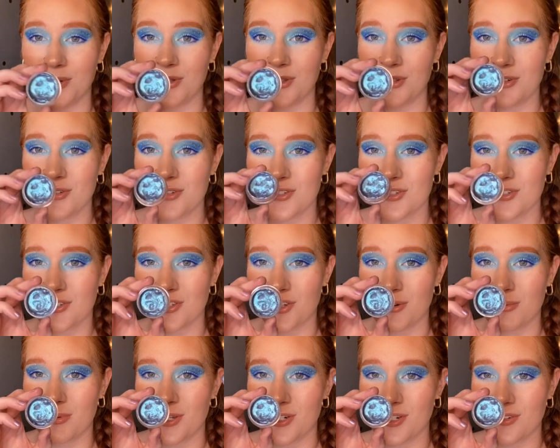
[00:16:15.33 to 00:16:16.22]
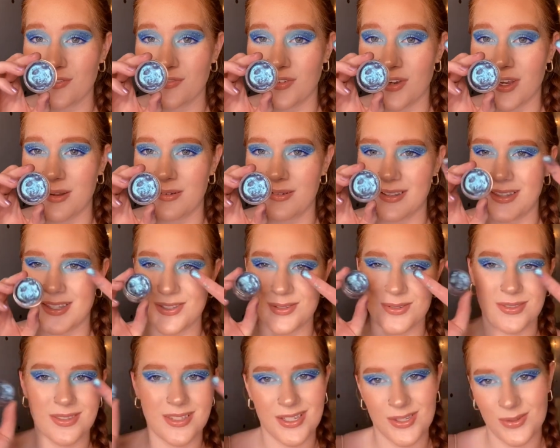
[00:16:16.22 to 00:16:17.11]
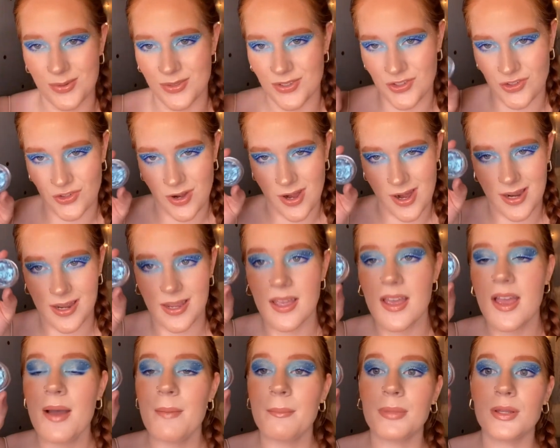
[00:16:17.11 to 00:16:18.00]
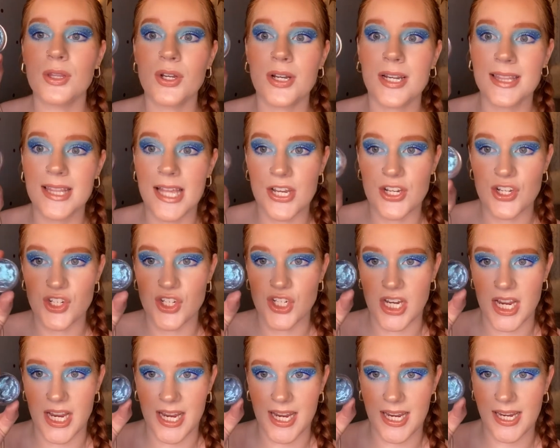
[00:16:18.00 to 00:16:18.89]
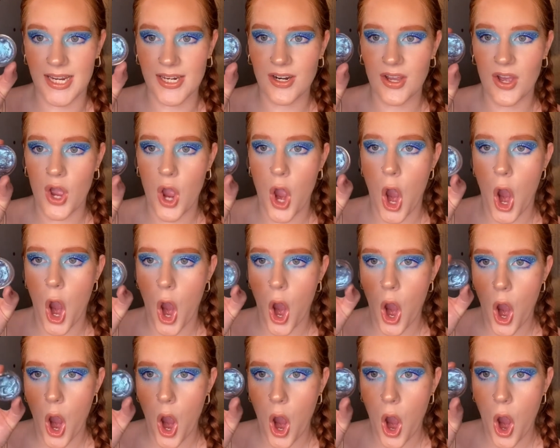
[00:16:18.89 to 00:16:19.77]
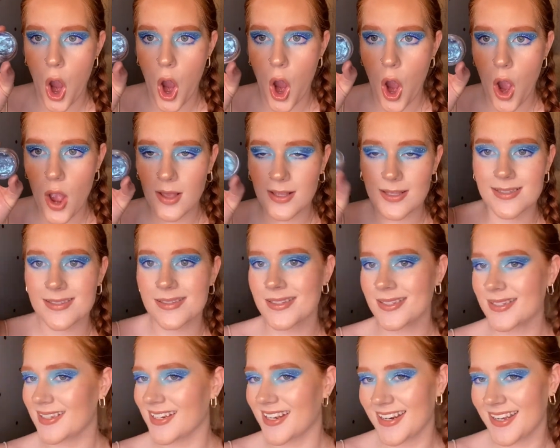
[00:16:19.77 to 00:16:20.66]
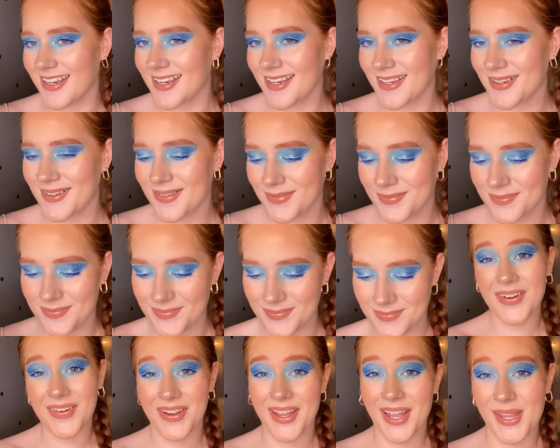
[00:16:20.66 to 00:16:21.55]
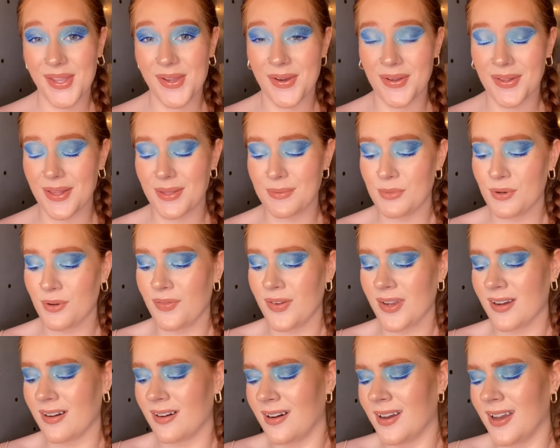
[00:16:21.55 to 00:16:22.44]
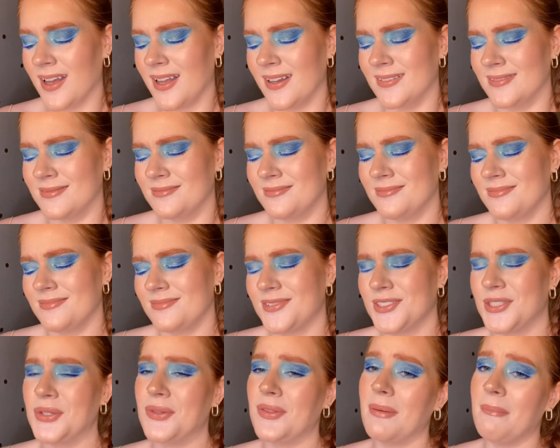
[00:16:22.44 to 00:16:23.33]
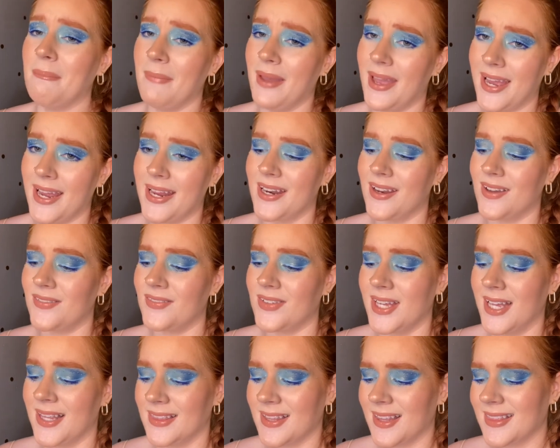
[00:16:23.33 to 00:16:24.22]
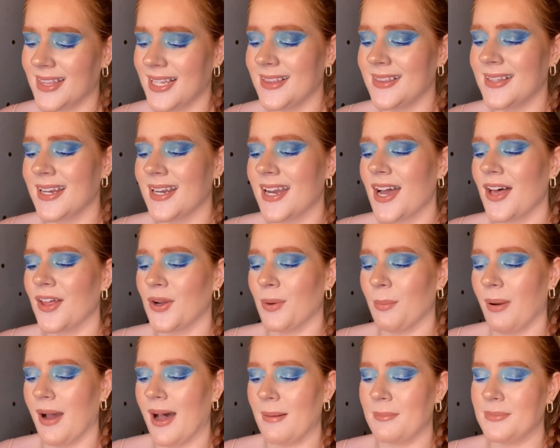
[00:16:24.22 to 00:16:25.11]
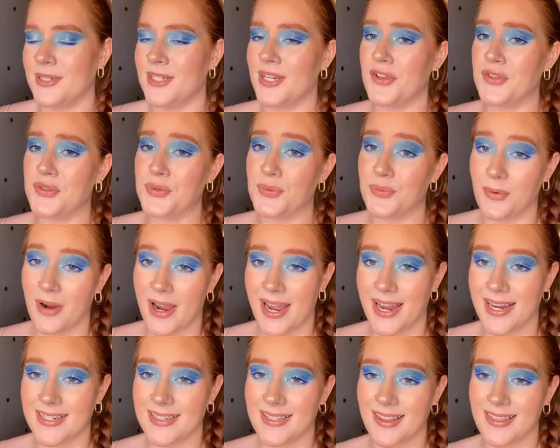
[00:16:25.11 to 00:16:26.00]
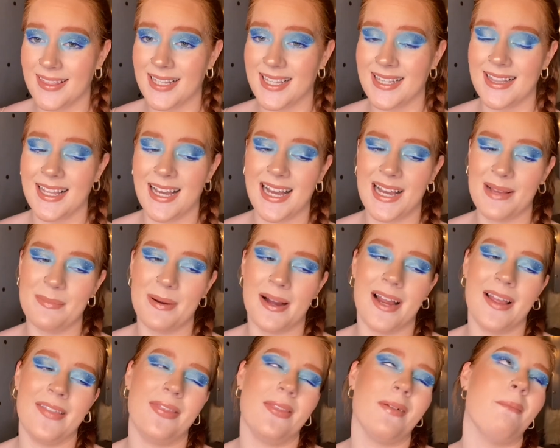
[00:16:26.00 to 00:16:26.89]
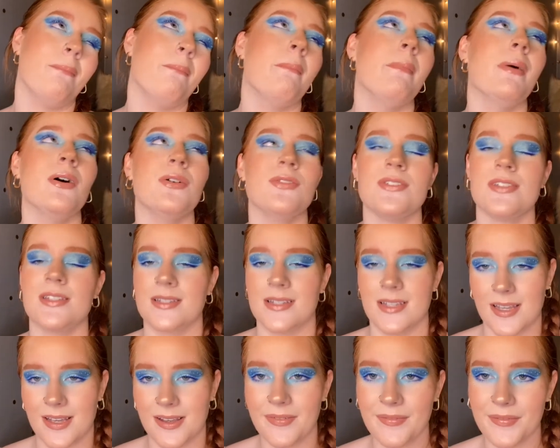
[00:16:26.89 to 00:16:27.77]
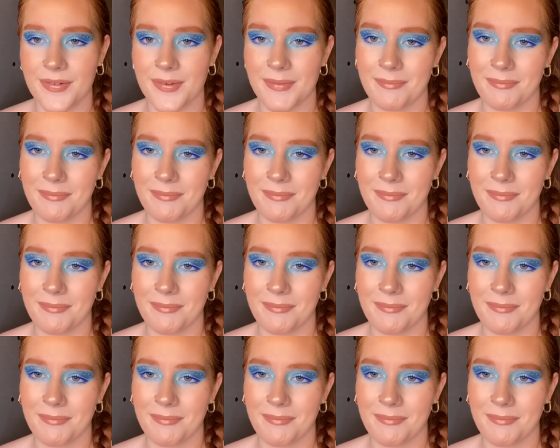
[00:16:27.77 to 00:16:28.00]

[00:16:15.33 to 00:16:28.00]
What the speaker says: They're so much fun. This one's drying, but look at that shade. Oh, stunning. Okay, y'all, and moving on to the main event, the thing that Colourpop does right, the thing that I buy the most of.